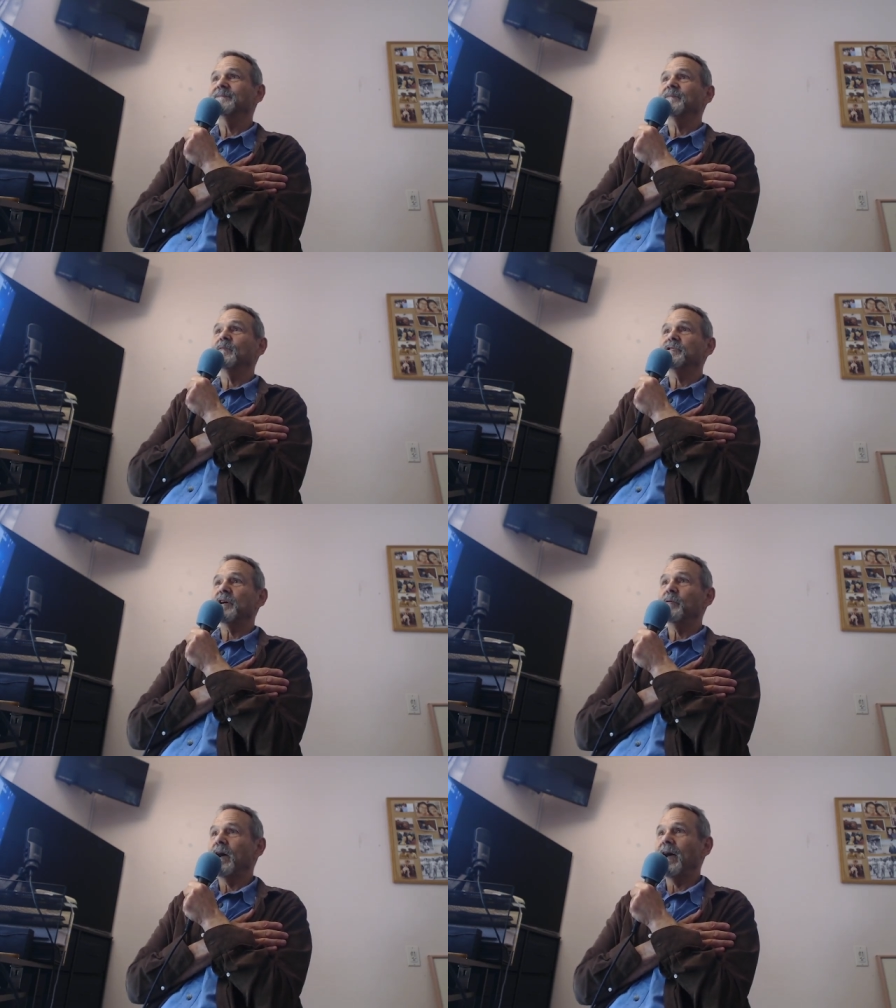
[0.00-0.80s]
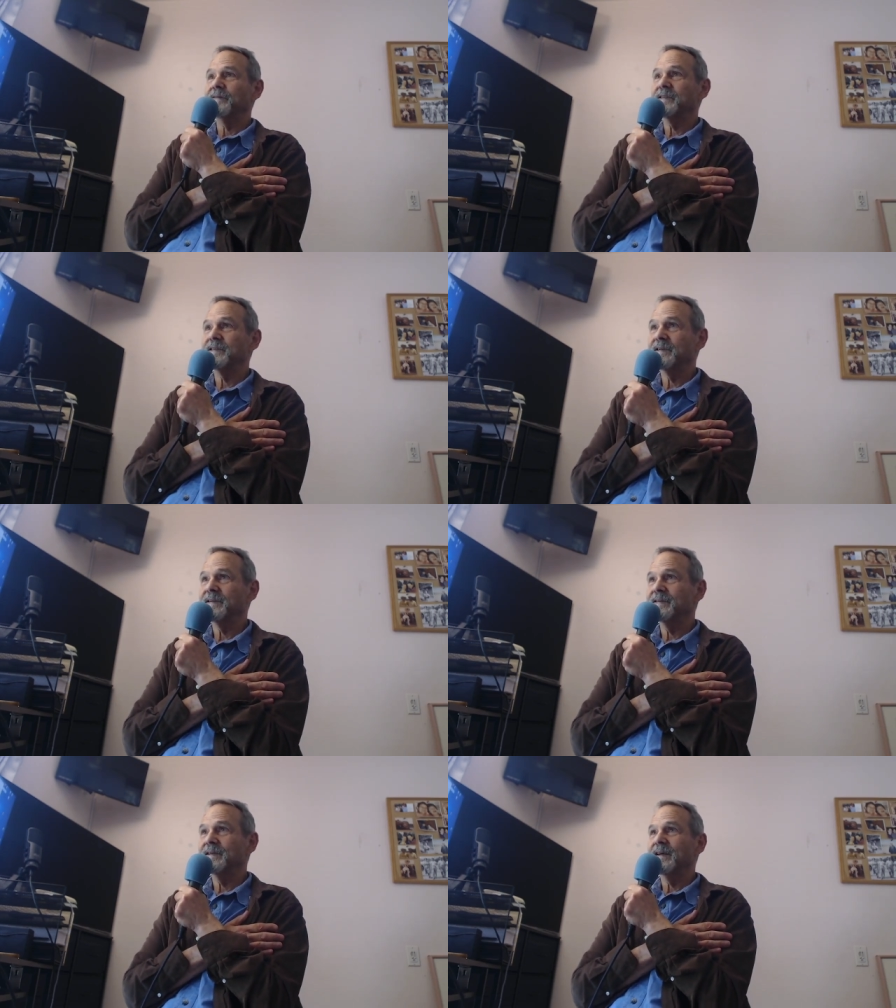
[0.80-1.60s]
which I have to,
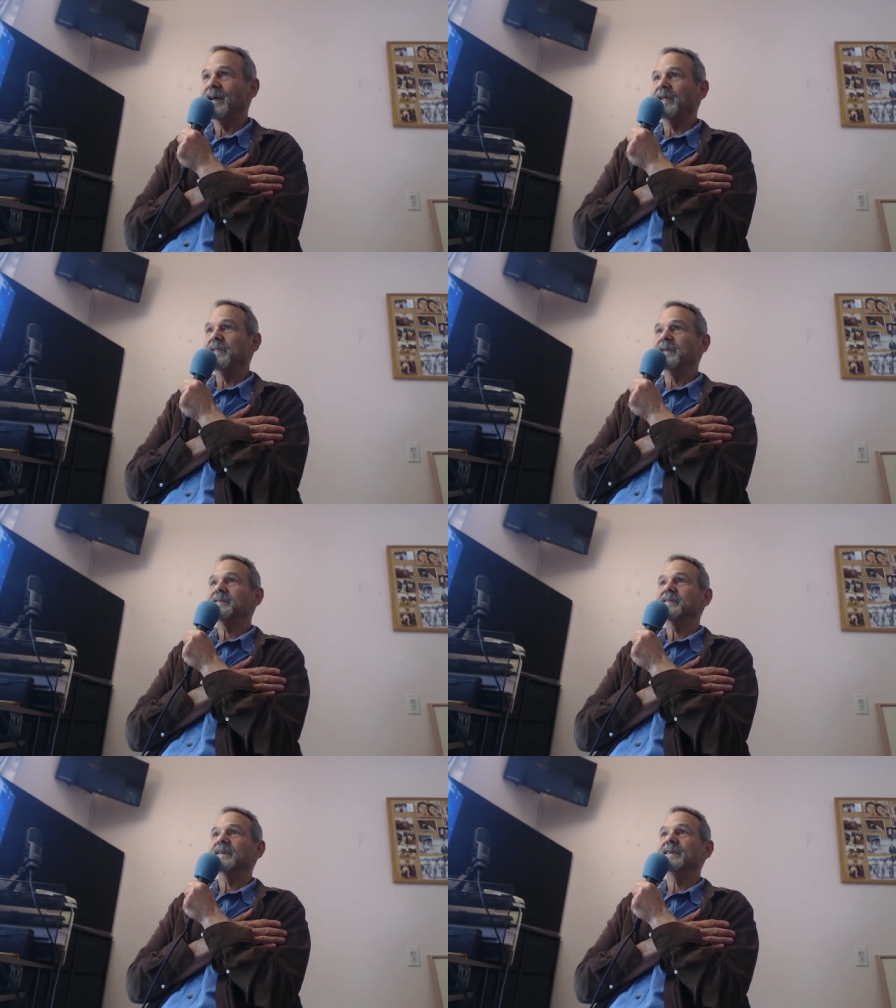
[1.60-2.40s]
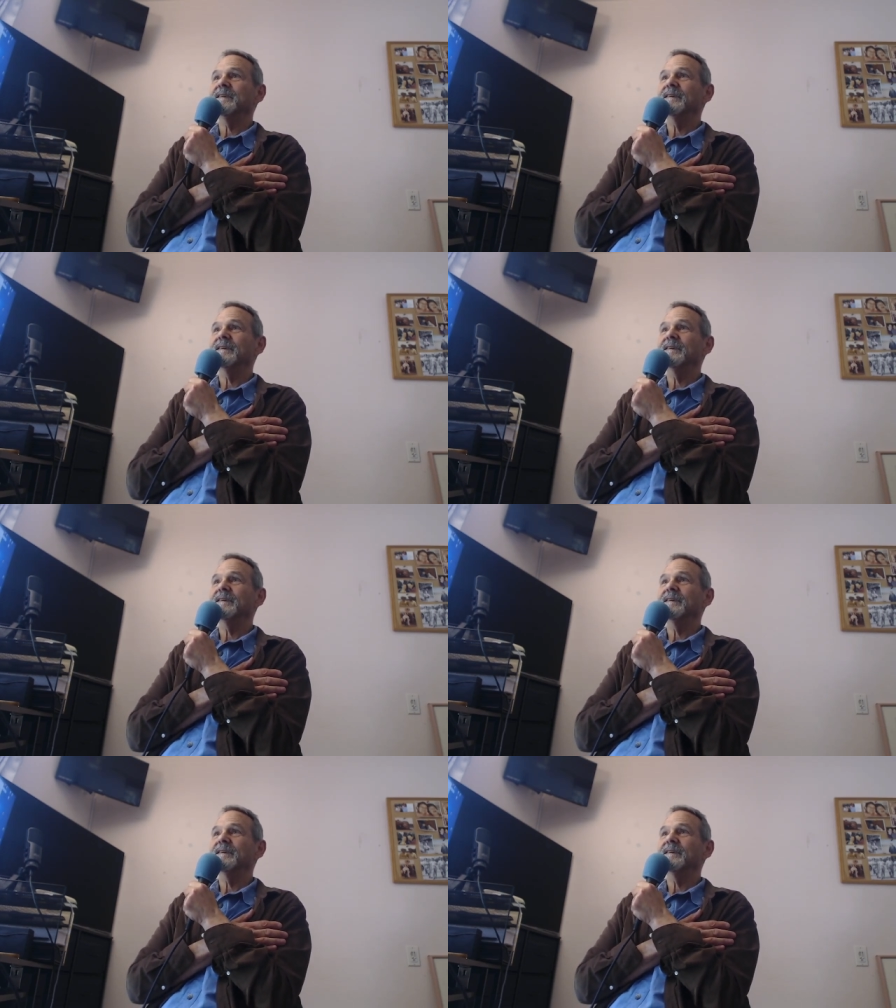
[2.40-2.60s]
I think, see.